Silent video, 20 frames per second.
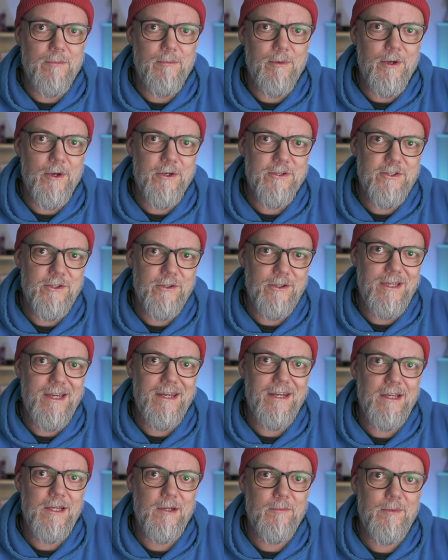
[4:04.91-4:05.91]
but also
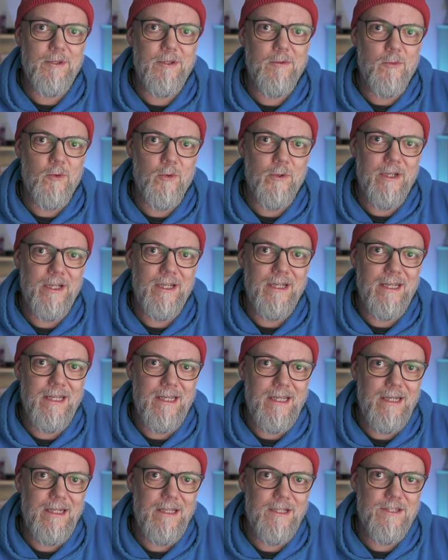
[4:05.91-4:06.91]
getting up in the morning and
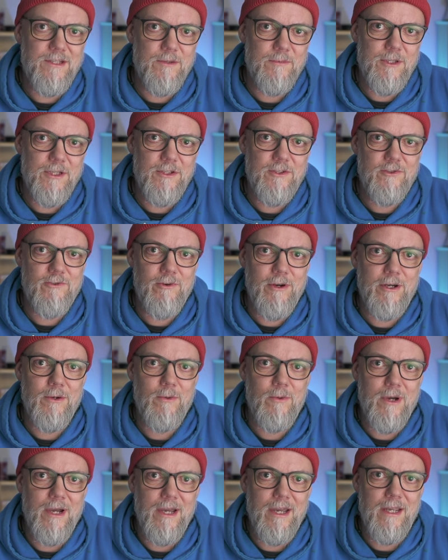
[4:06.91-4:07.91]
eating something straight
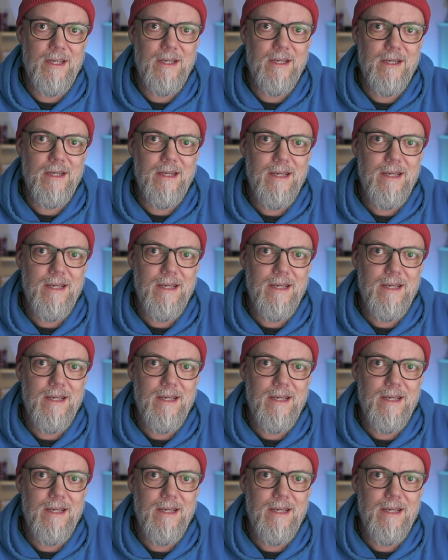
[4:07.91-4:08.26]
away.